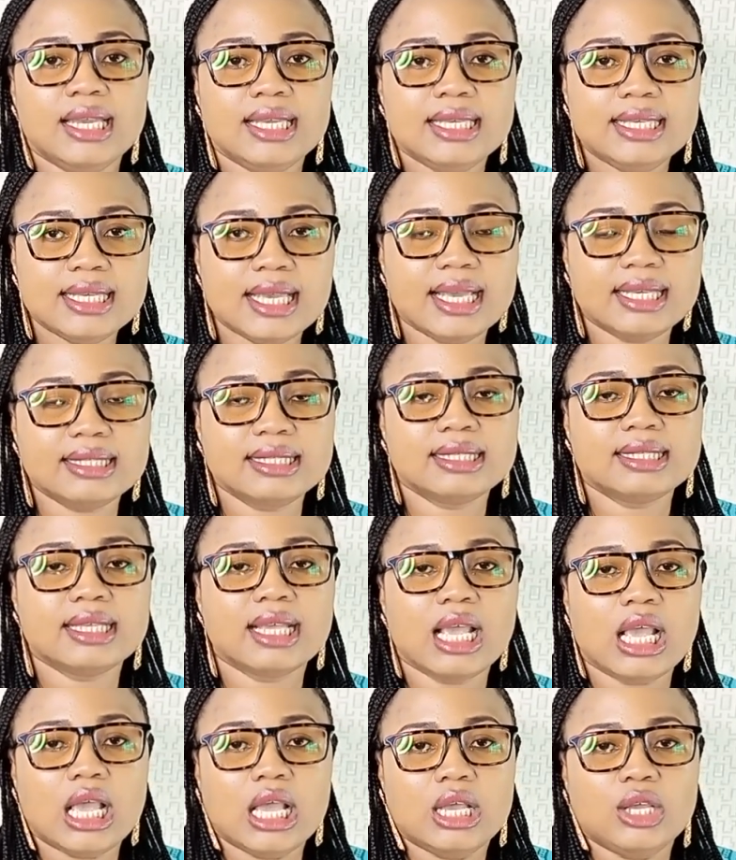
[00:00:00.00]
Yes,
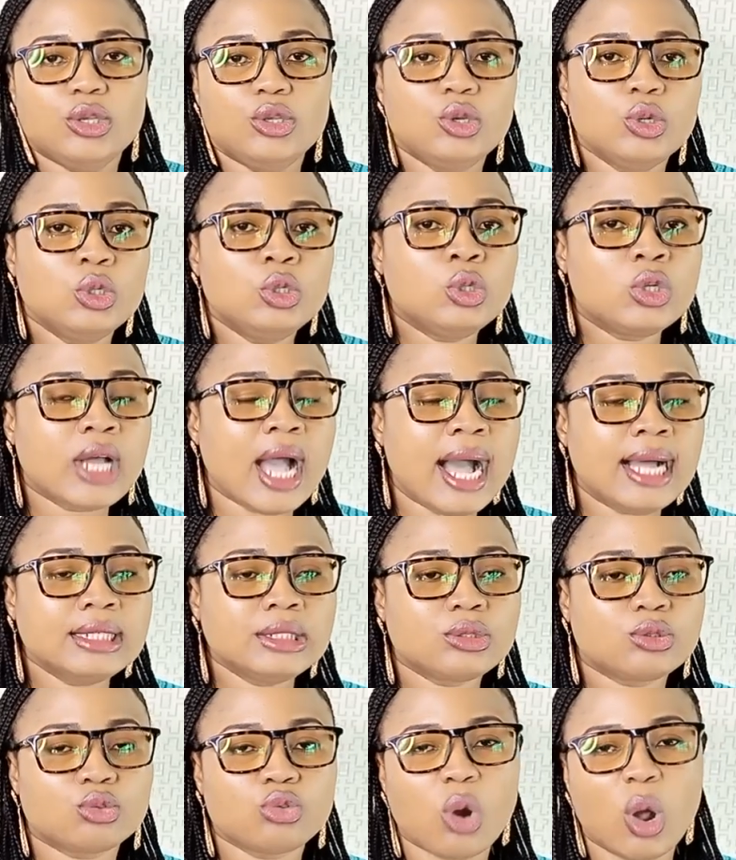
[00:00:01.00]
you
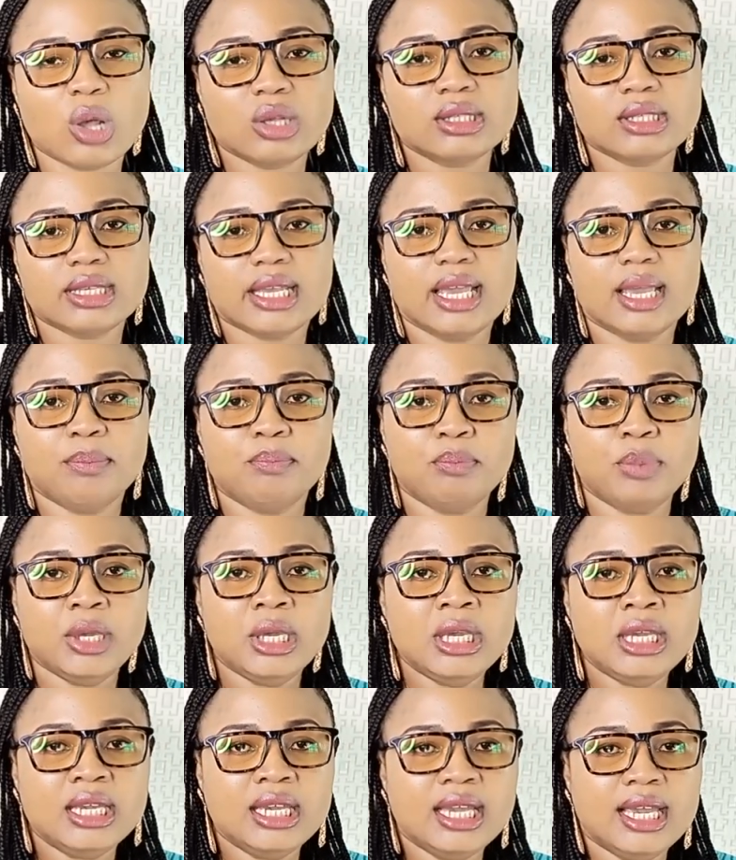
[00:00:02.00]
can't cross a
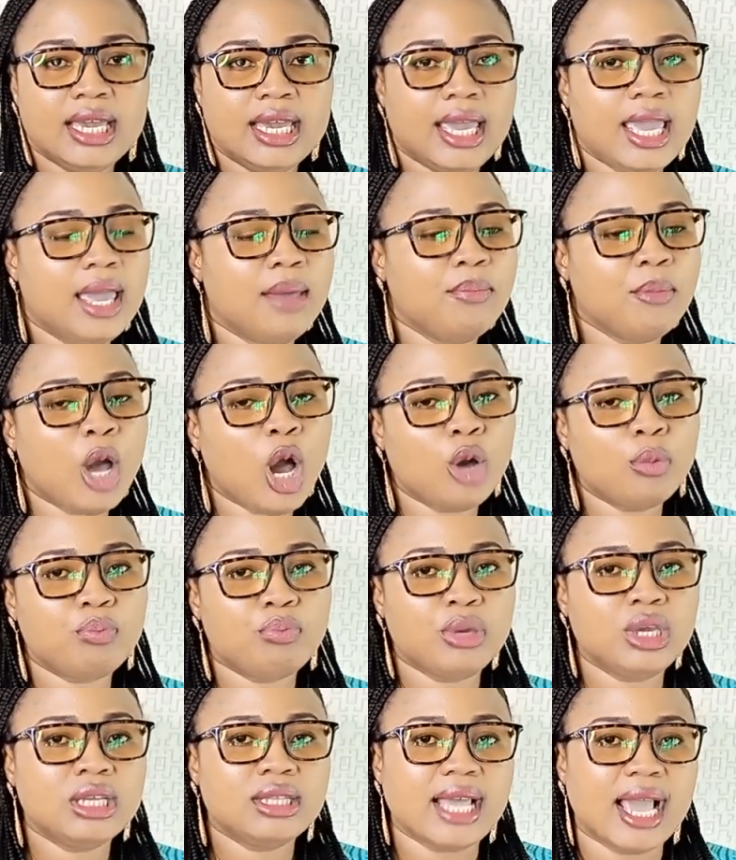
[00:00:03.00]
pig, a male
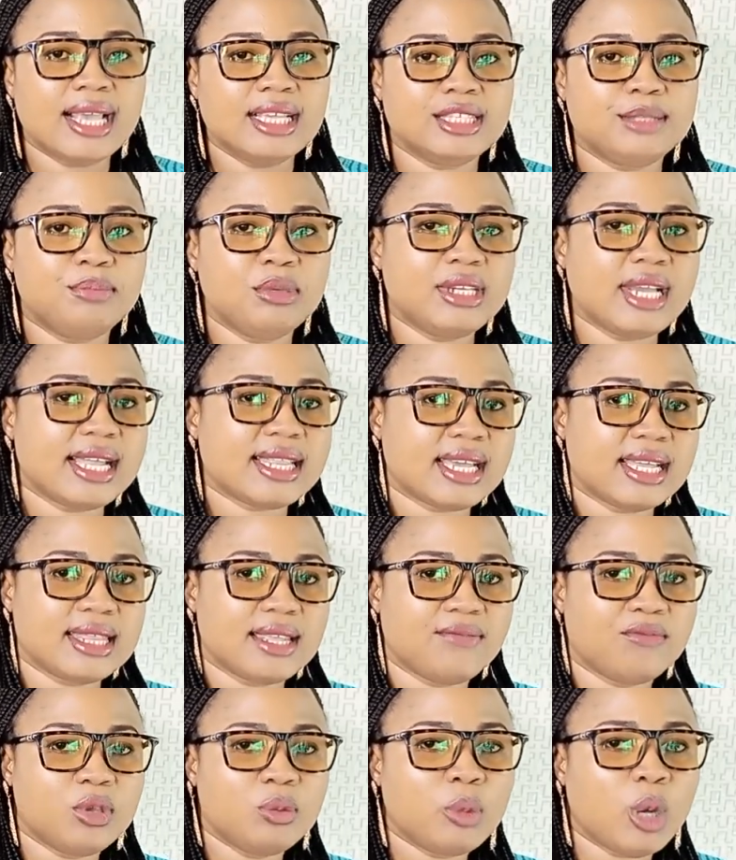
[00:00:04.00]
pig that is bigger than the
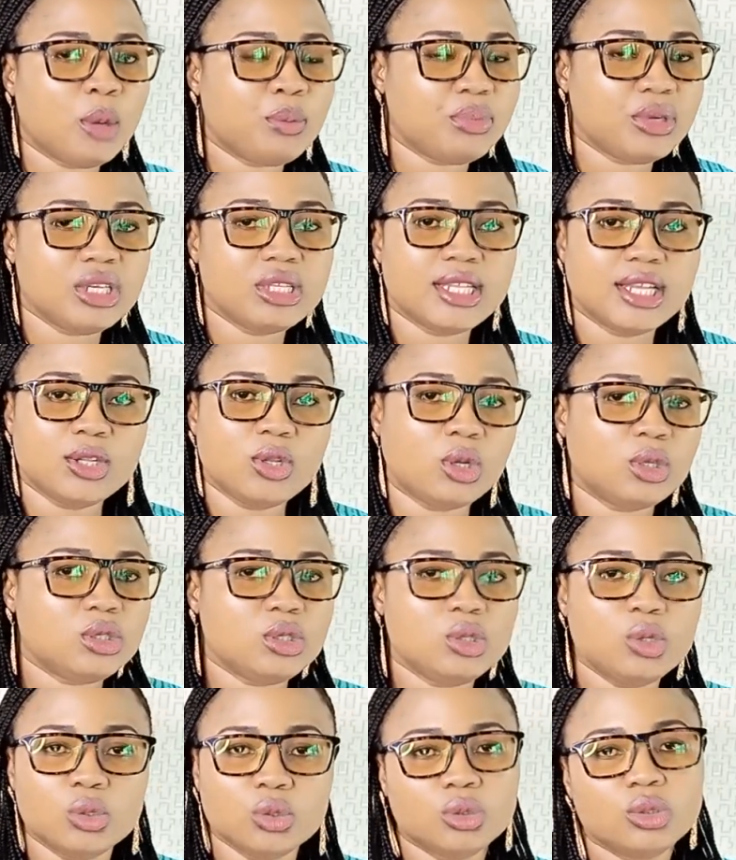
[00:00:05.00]
female pig. They don't
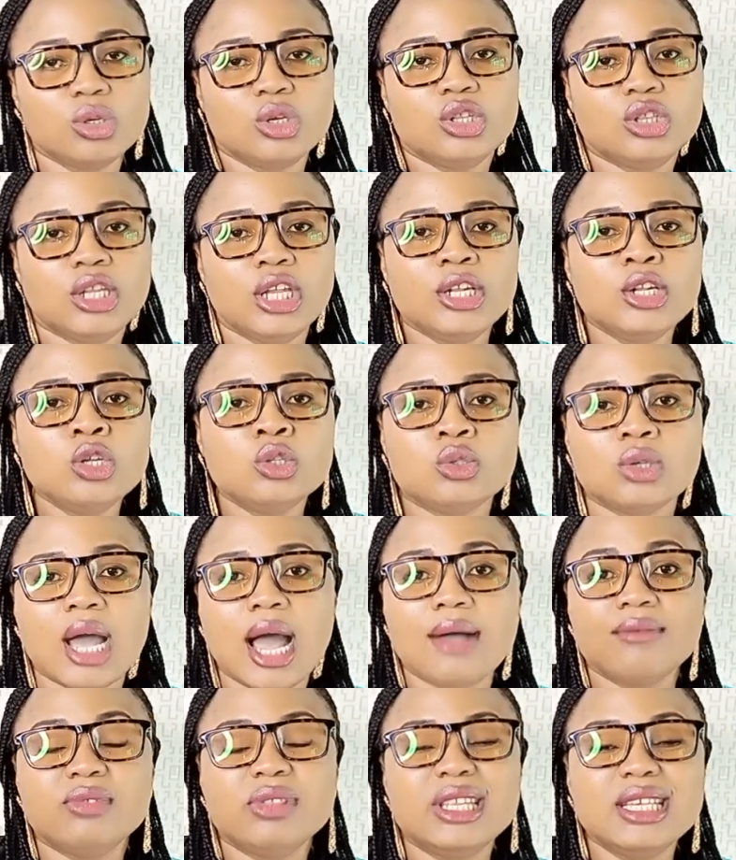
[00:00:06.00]
know. They need to
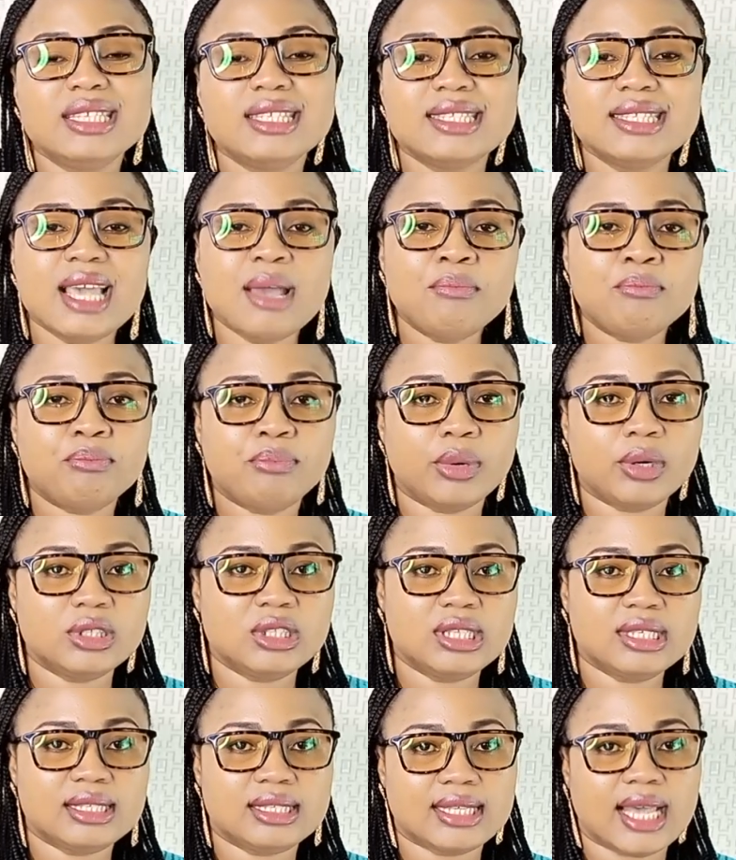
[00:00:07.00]
have the same
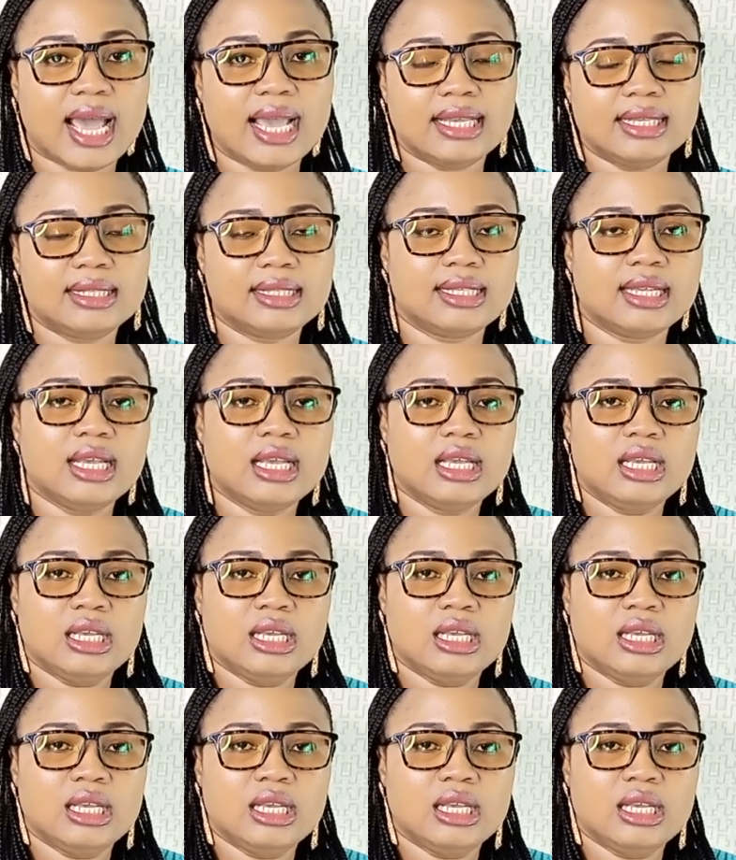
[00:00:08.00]
body size.